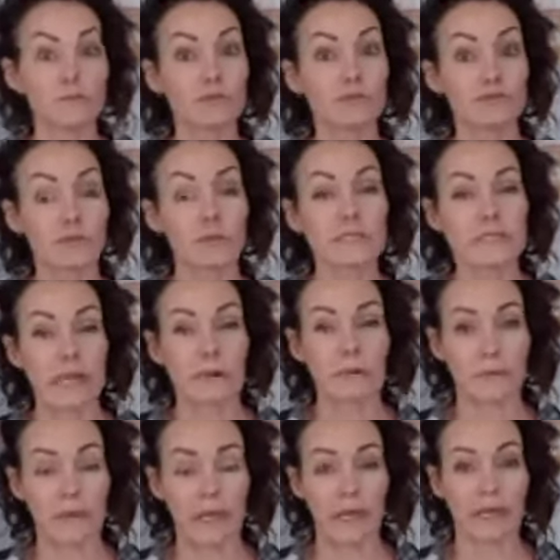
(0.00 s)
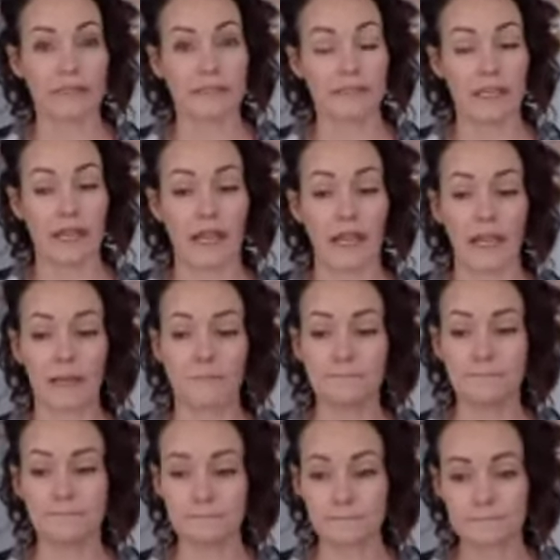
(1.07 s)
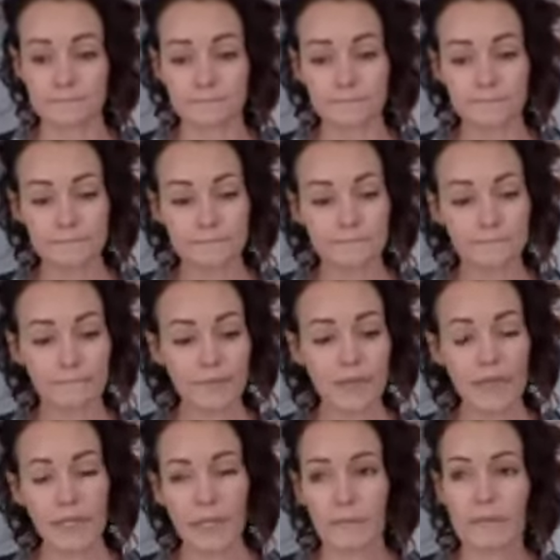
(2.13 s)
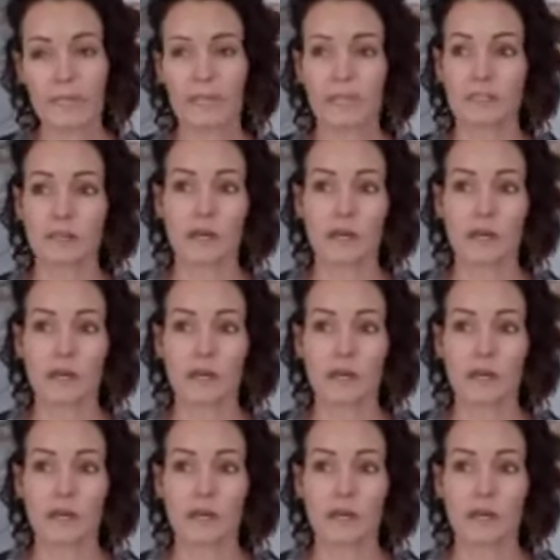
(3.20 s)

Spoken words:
drilled down in my ICA, and I'm going to